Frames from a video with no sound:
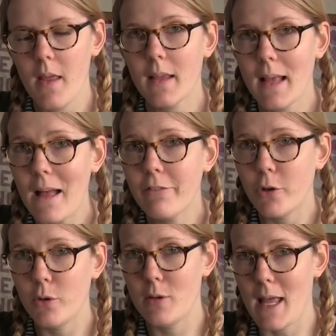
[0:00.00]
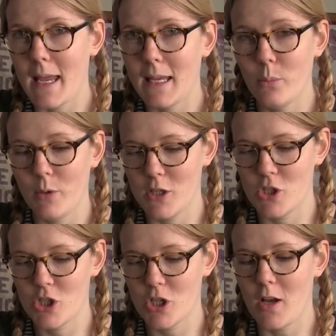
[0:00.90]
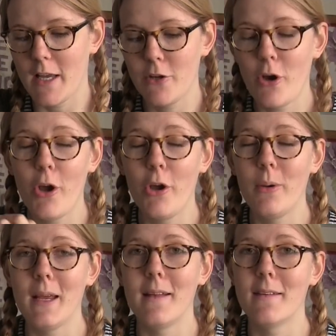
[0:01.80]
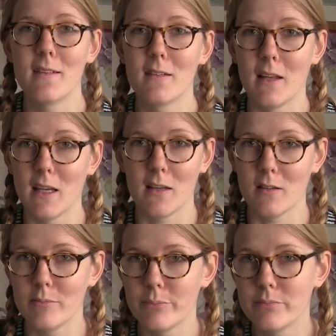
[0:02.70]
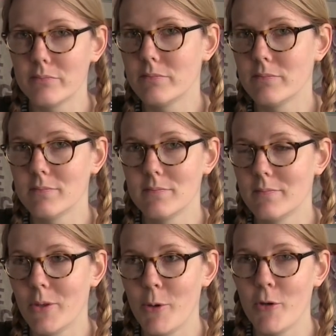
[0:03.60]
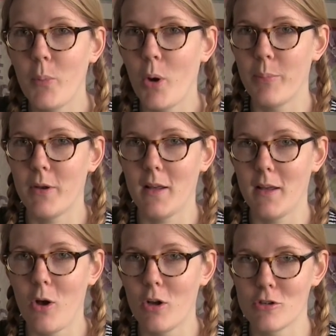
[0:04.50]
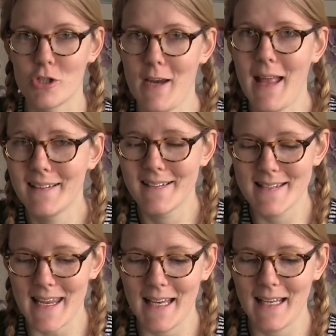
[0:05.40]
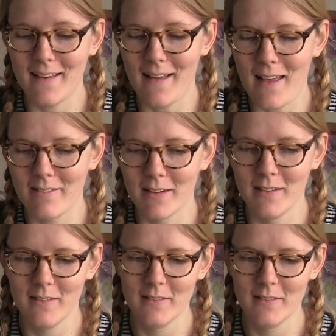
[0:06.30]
Calf au lait, which I know is like the most popular on-trend dahlia ever.